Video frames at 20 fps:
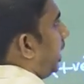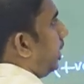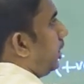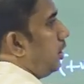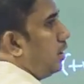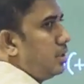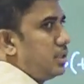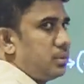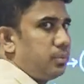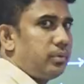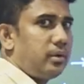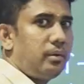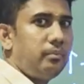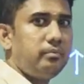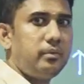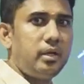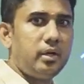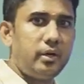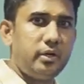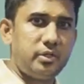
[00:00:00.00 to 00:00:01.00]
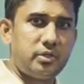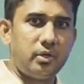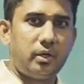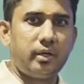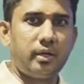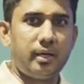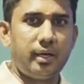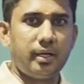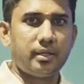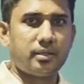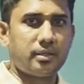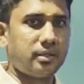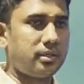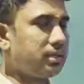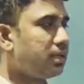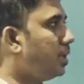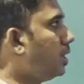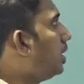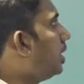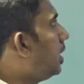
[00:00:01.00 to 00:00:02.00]
angle is from the horizontal
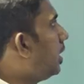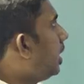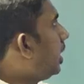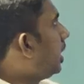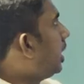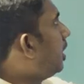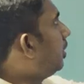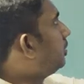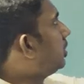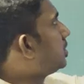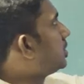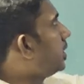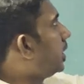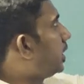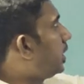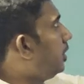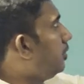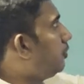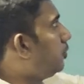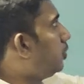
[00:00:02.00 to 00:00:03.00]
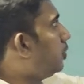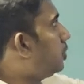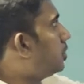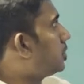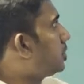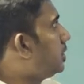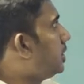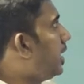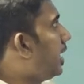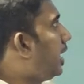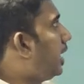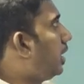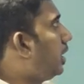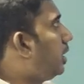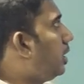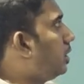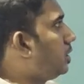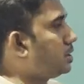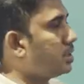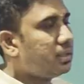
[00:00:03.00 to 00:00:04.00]
axis. I have the second force, the
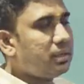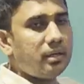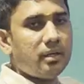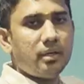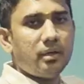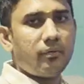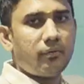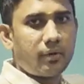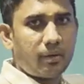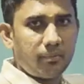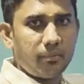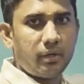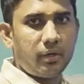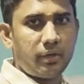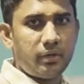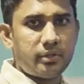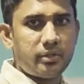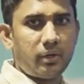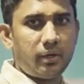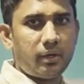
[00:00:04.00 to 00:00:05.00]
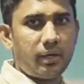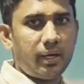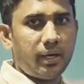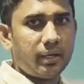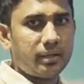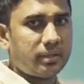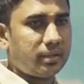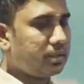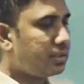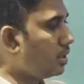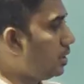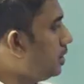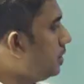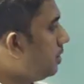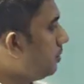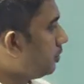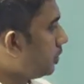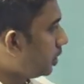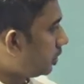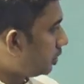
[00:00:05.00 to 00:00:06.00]
angle is from the horizontal axis.
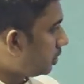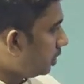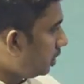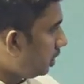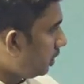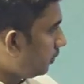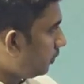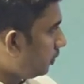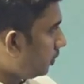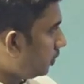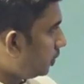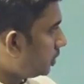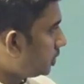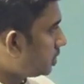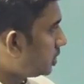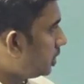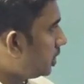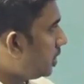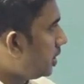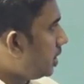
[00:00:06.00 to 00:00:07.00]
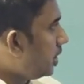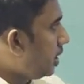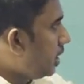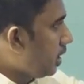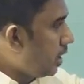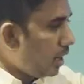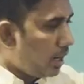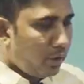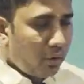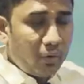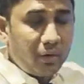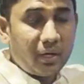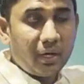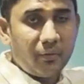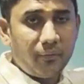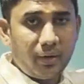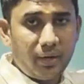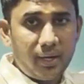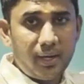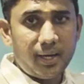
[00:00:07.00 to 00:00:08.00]
The third force, I don't
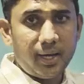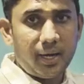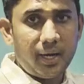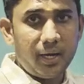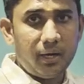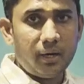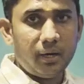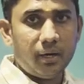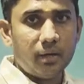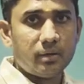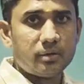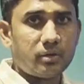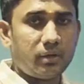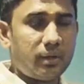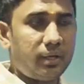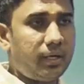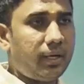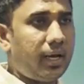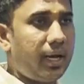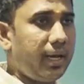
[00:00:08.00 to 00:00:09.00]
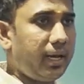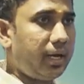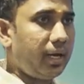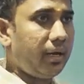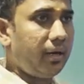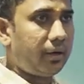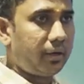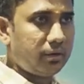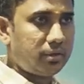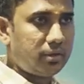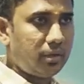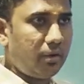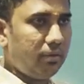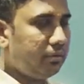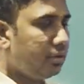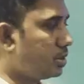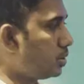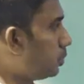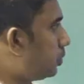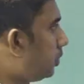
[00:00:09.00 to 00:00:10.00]
have any angle, so that I can
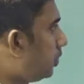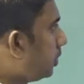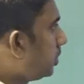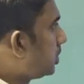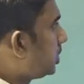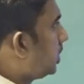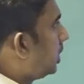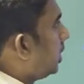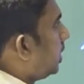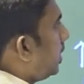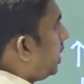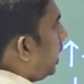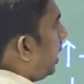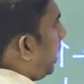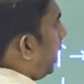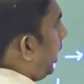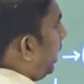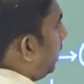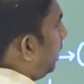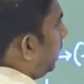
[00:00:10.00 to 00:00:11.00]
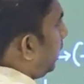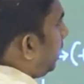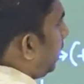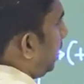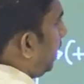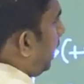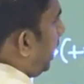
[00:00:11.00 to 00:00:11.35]
resolve this force either